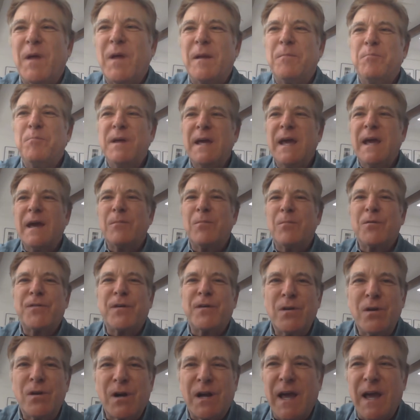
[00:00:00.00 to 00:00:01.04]
being able to
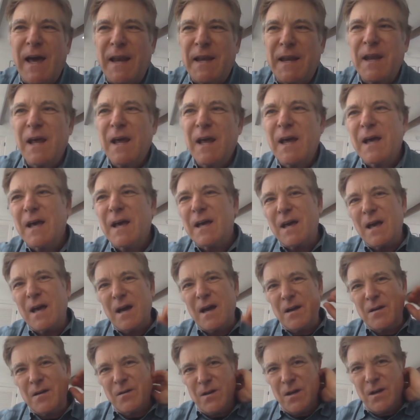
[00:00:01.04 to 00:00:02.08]
look at,
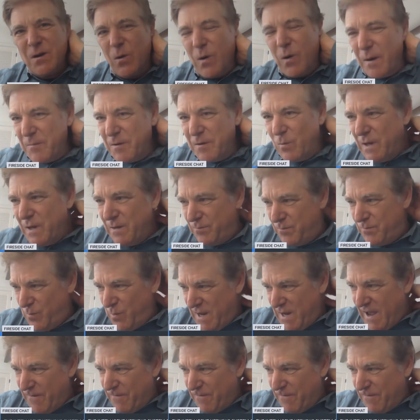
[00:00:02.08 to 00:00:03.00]
we